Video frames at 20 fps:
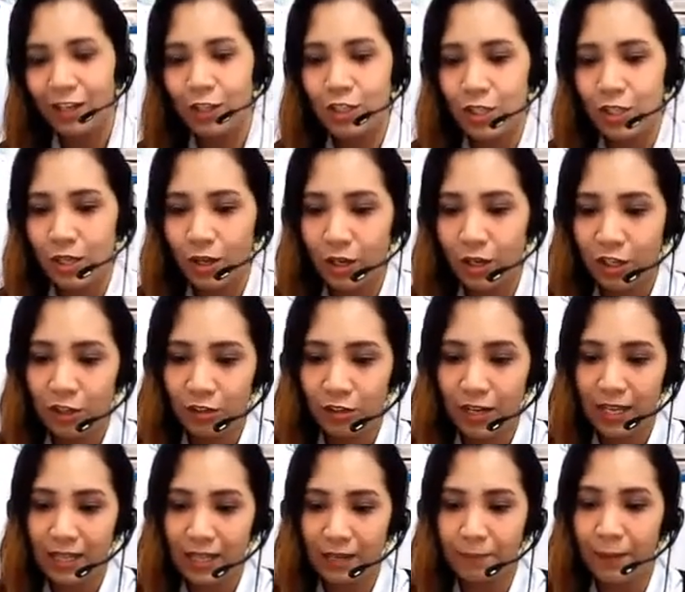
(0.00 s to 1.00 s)
Do you agree
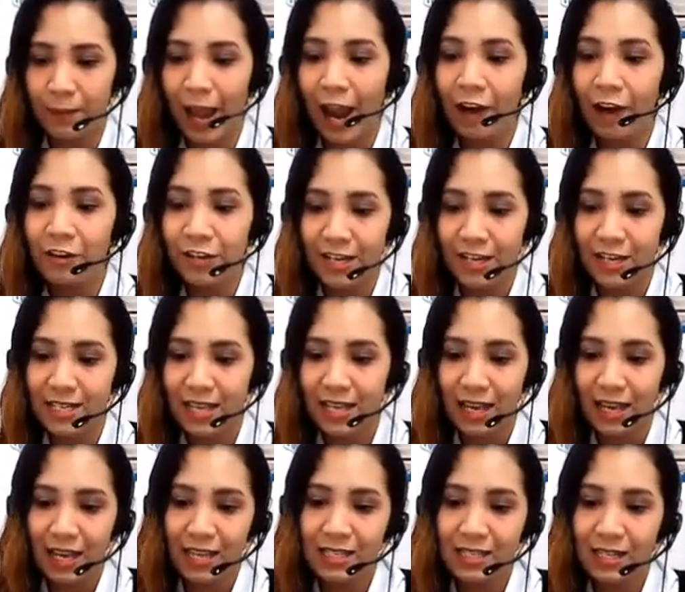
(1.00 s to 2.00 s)
that Paris
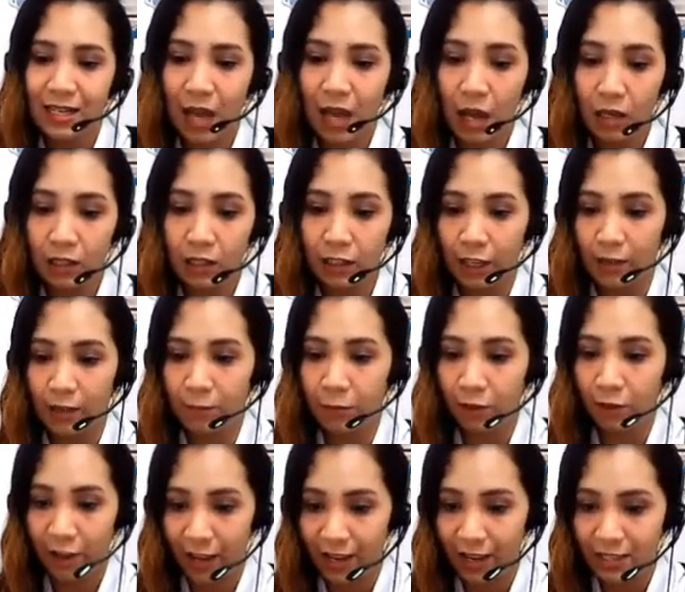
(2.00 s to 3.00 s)
is an ugly
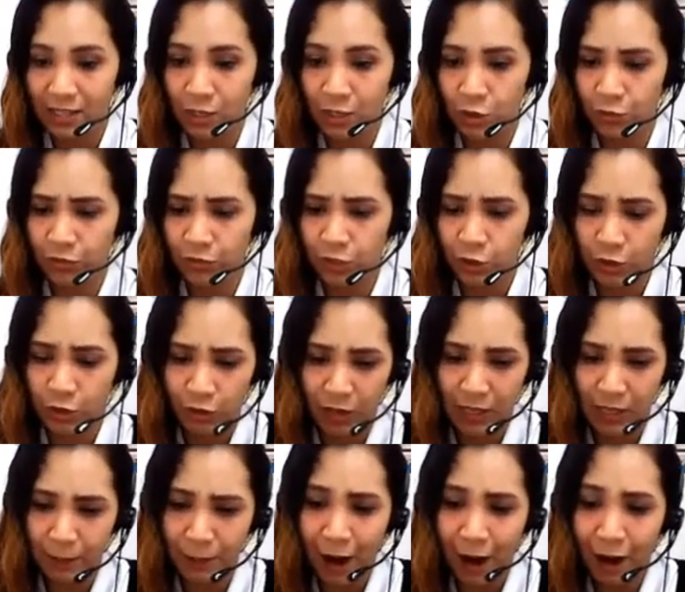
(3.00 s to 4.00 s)
place? Do you agree
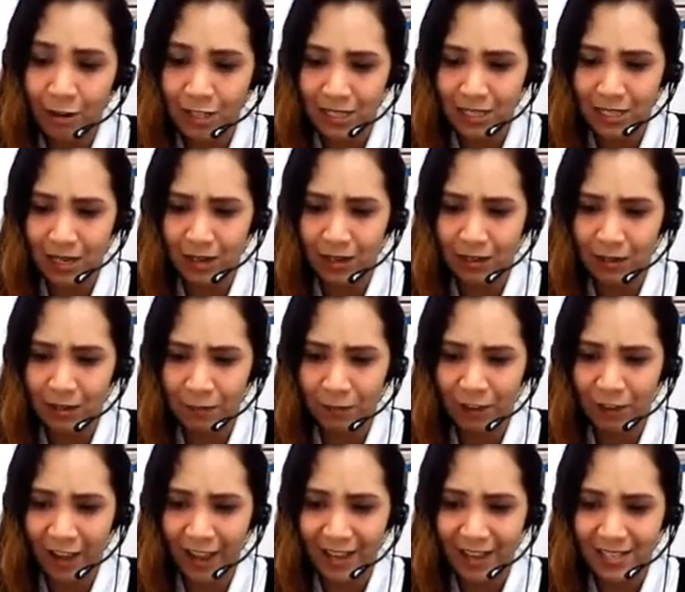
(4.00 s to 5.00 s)
that Paris is an ugly
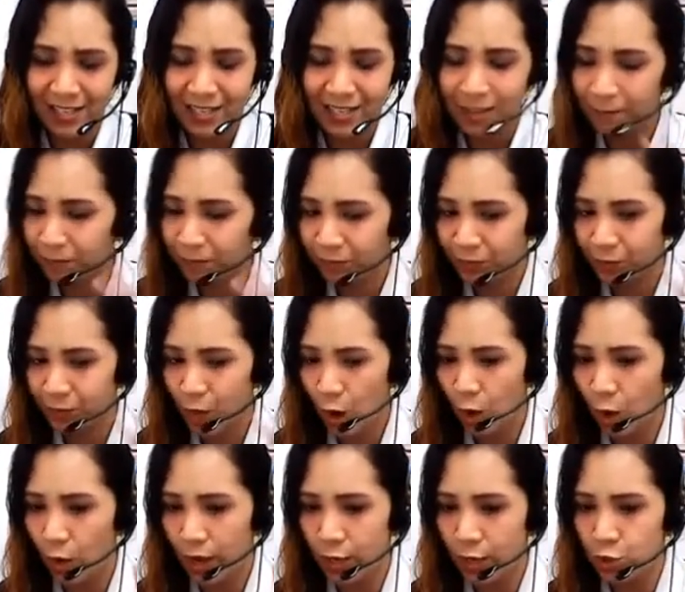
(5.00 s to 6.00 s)
place?
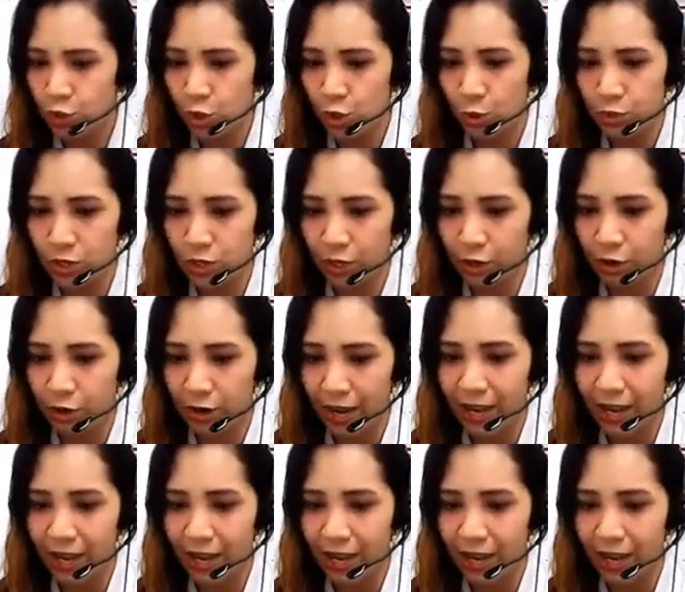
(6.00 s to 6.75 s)
No, I don't agree.